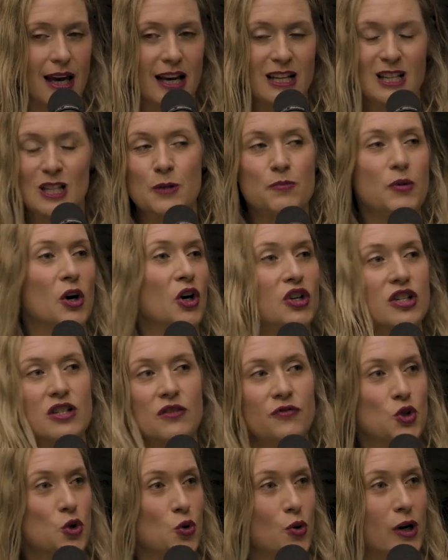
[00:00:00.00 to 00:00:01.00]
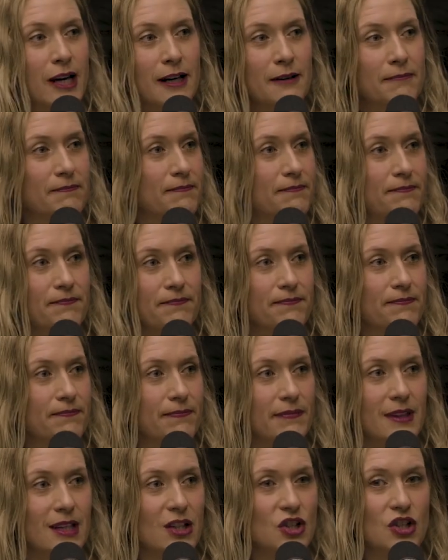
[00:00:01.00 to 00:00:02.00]
and sparks of joy.
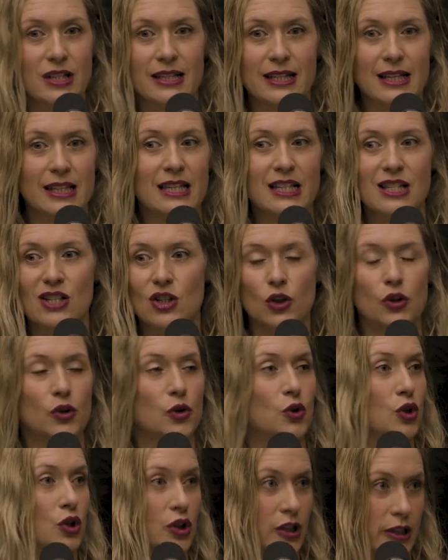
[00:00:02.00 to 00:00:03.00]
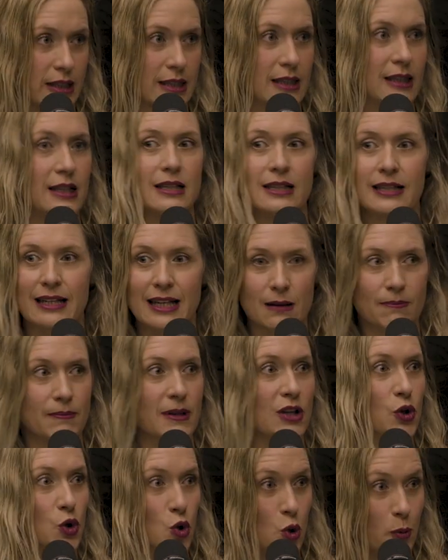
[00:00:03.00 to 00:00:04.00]
And she said, this little girl is getting
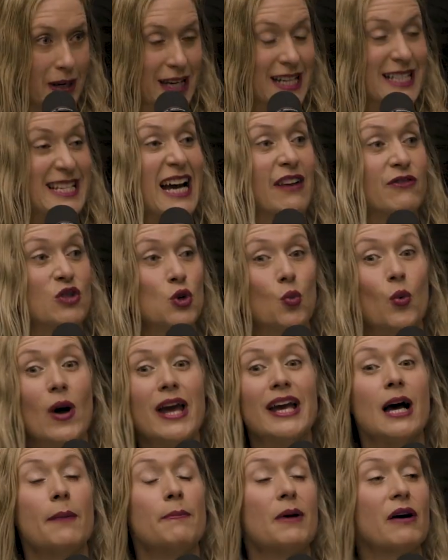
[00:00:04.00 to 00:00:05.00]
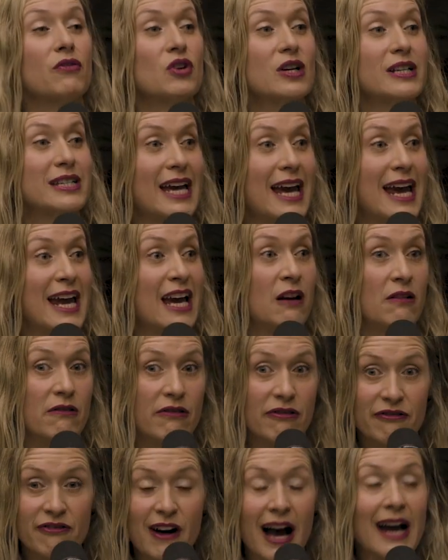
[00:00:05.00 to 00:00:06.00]
me through because I have to wake up every day and
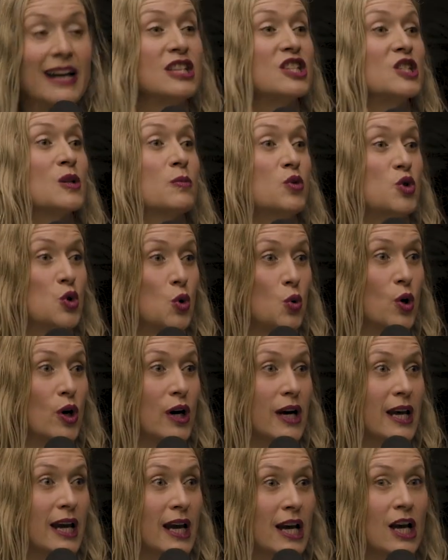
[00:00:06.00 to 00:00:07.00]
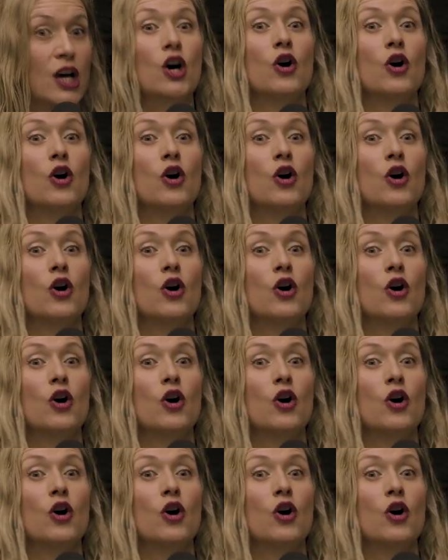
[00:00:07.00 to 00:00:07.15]
find some joy